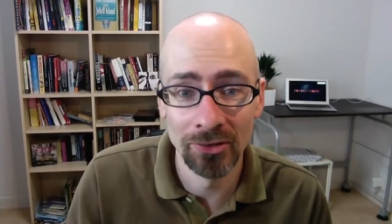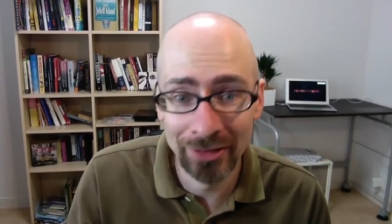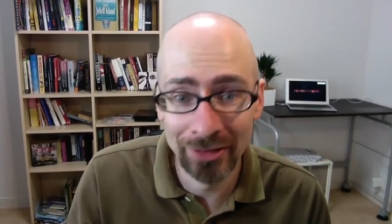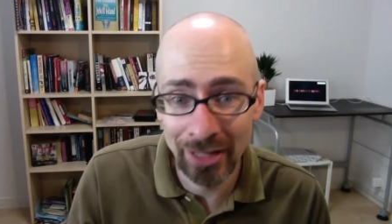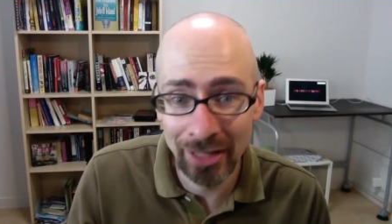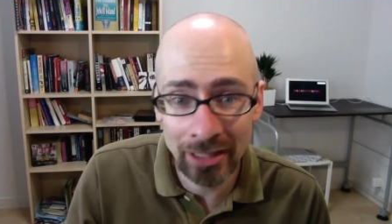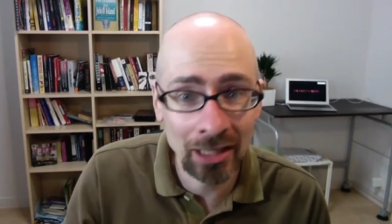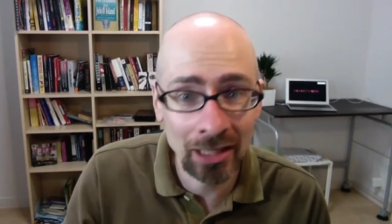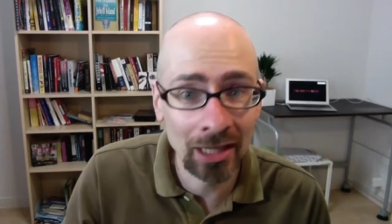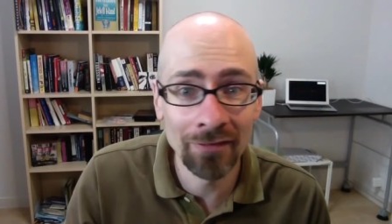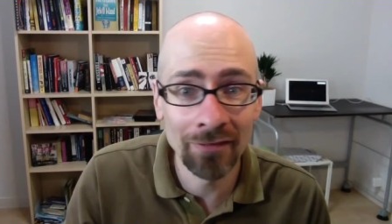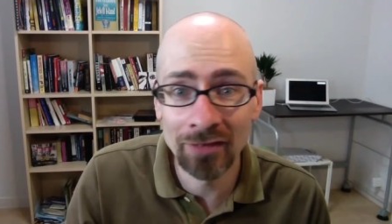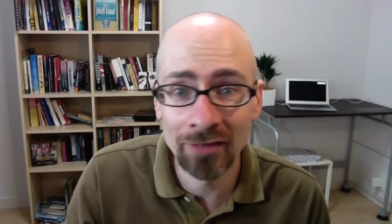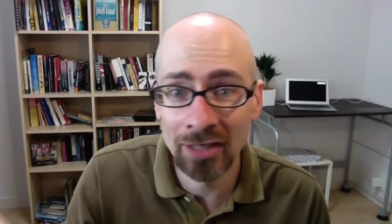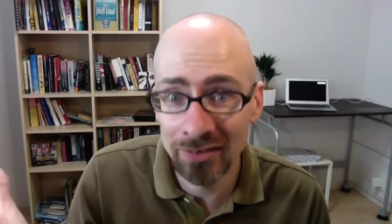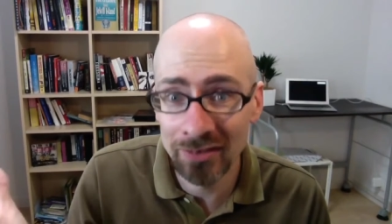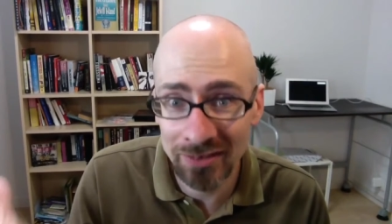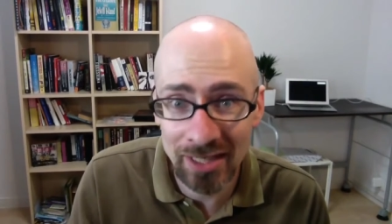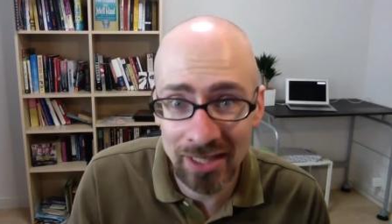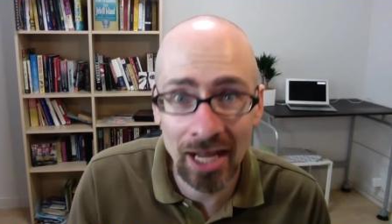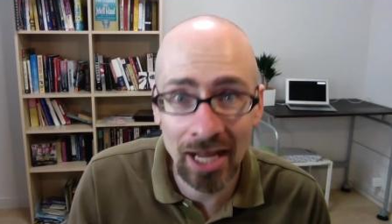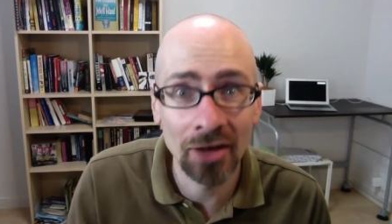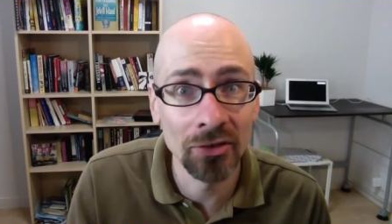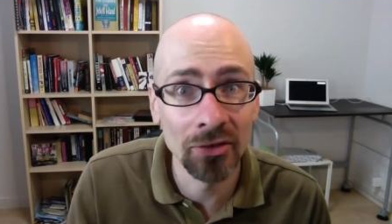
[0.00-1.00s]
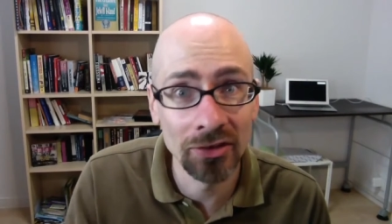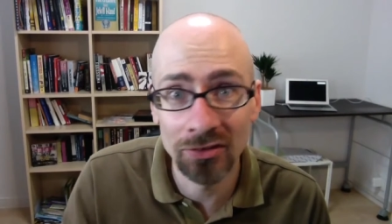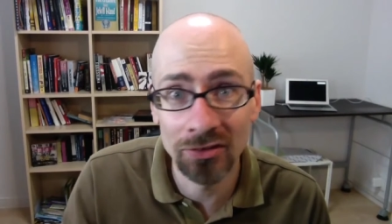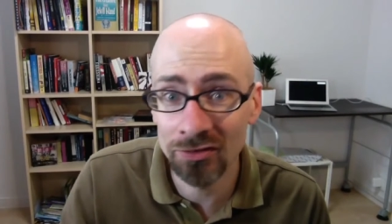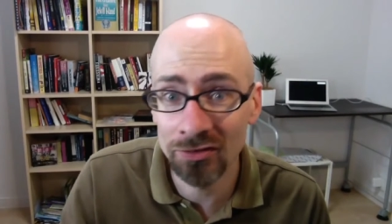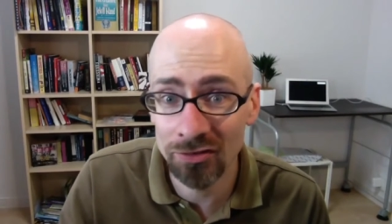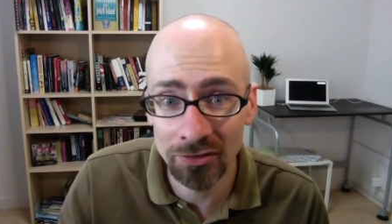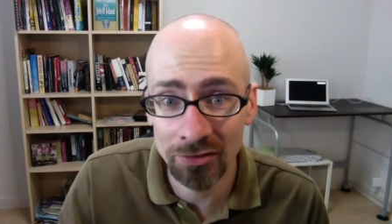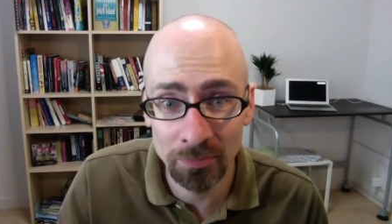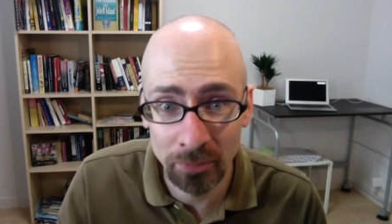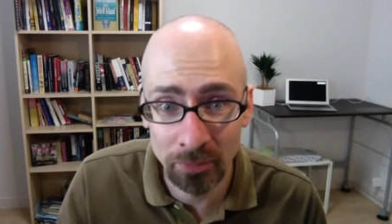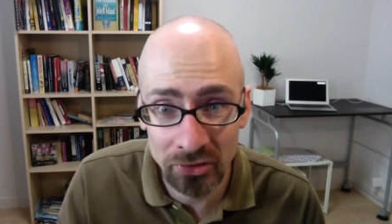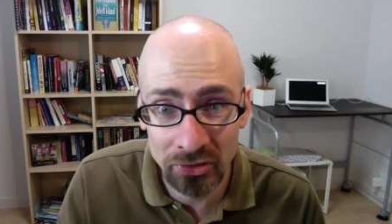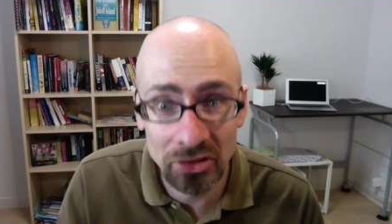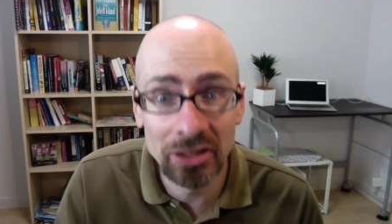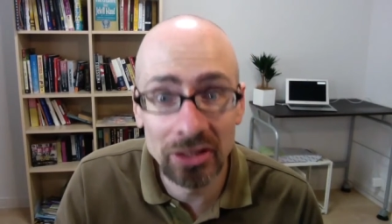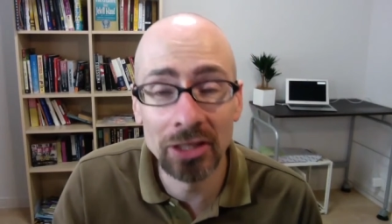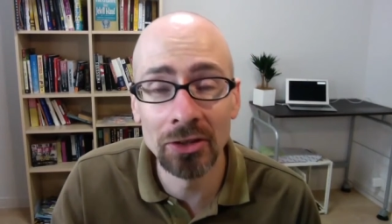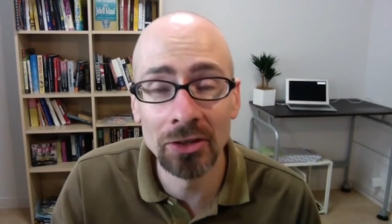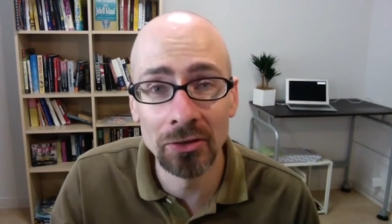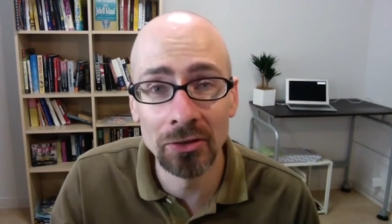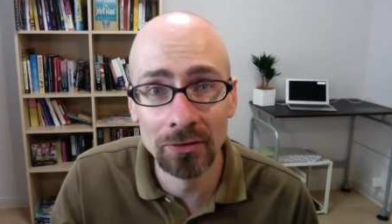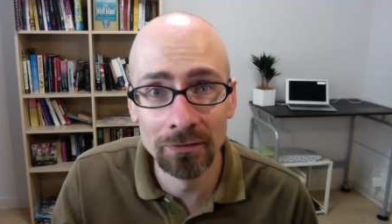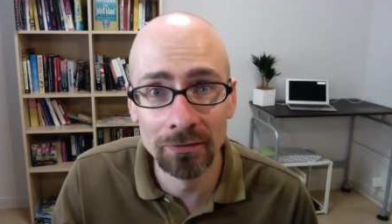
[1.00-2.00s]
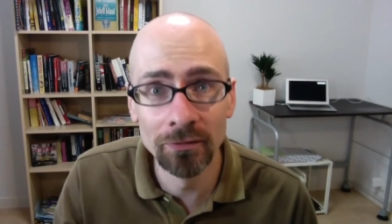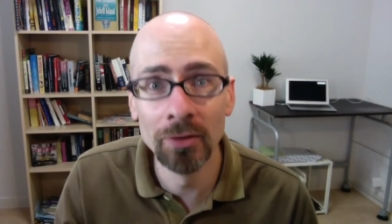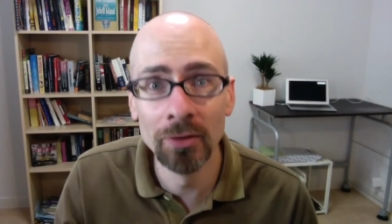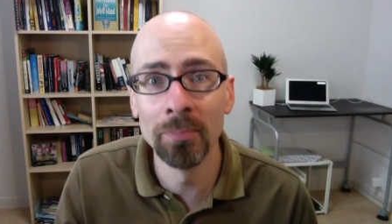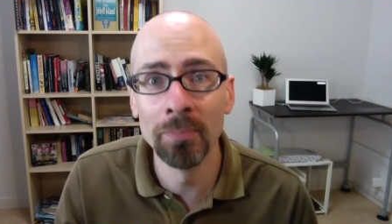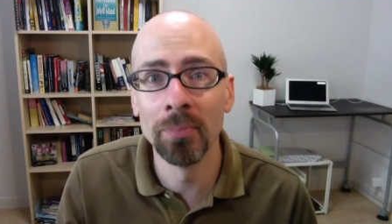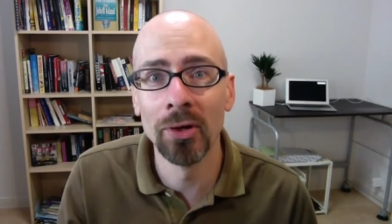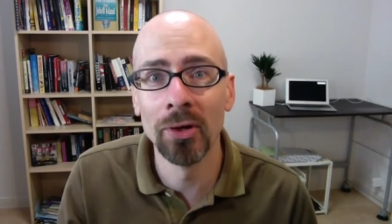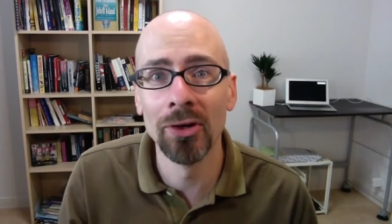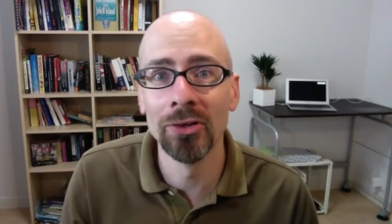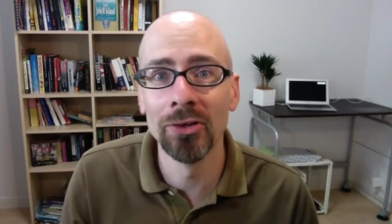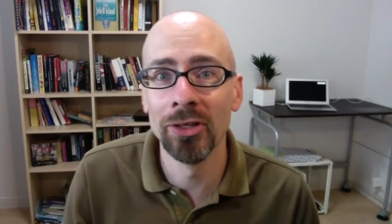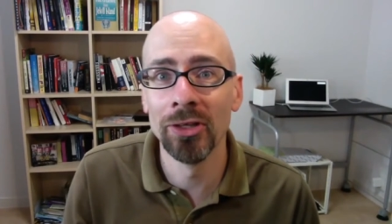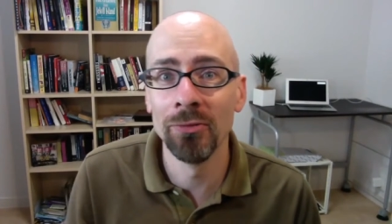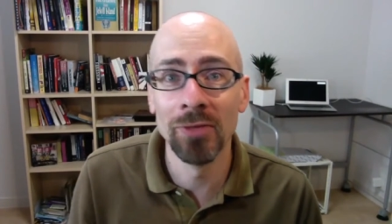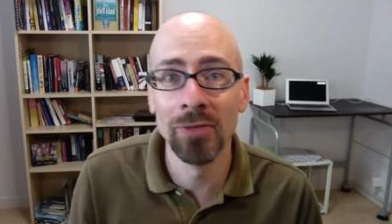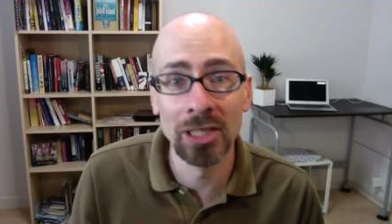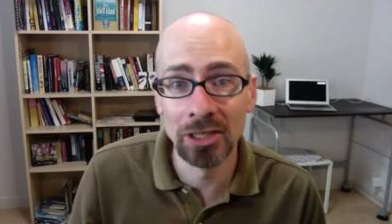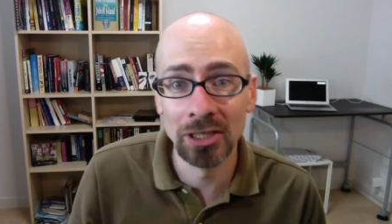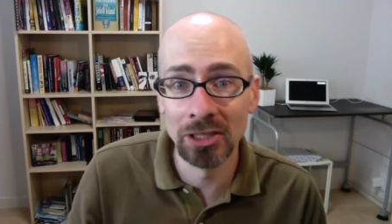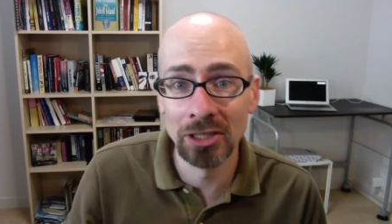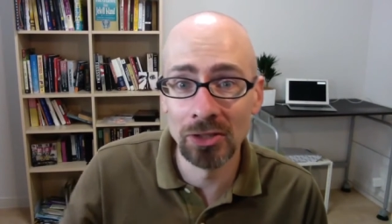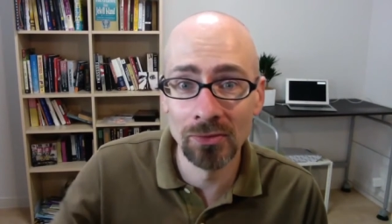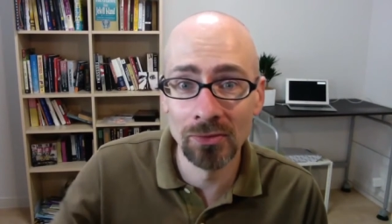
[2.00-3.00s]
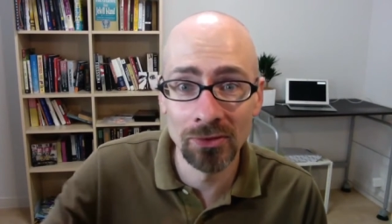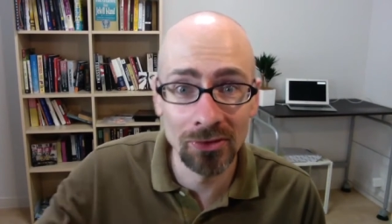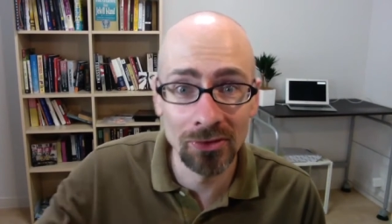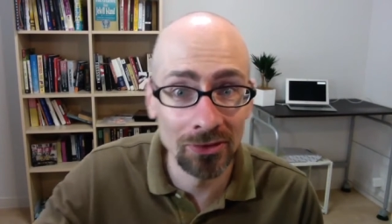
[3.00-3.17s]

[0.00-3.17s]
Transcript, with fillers: 9/11 is now this just political football that we can use